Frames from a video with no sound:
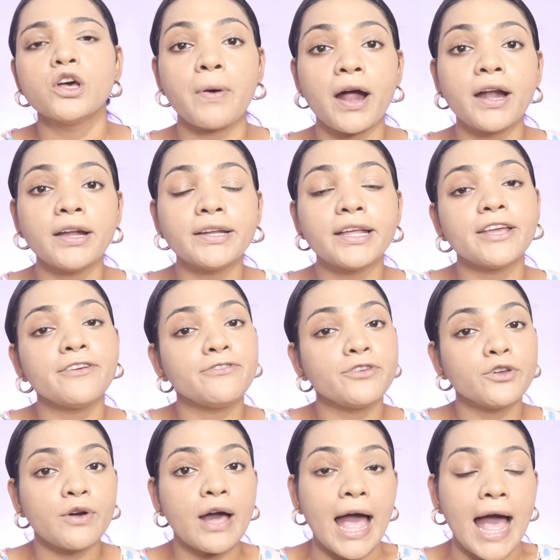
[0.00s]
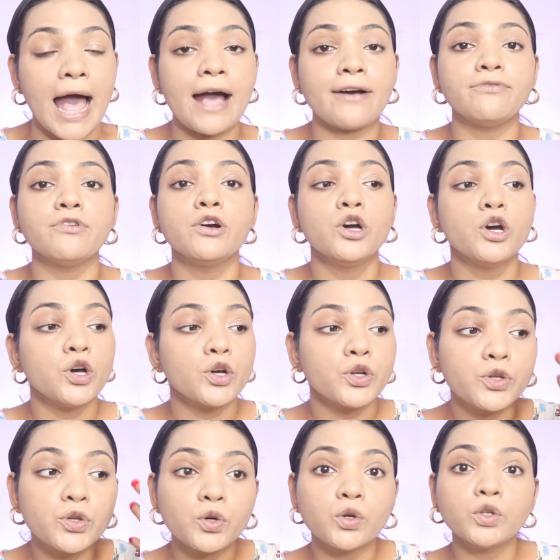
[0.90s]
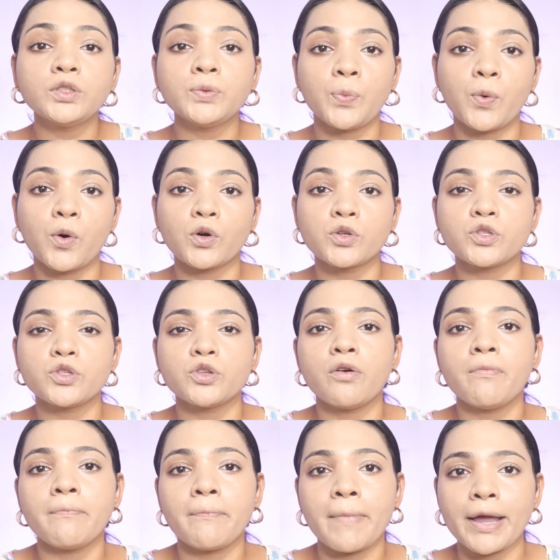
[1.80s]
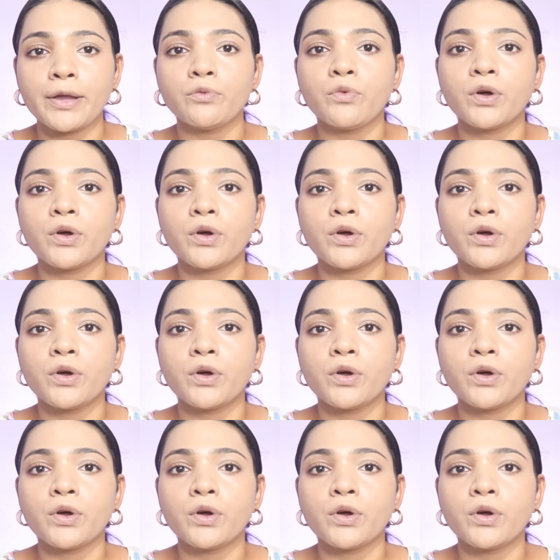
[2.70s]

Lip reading: But if you have huge pores, you might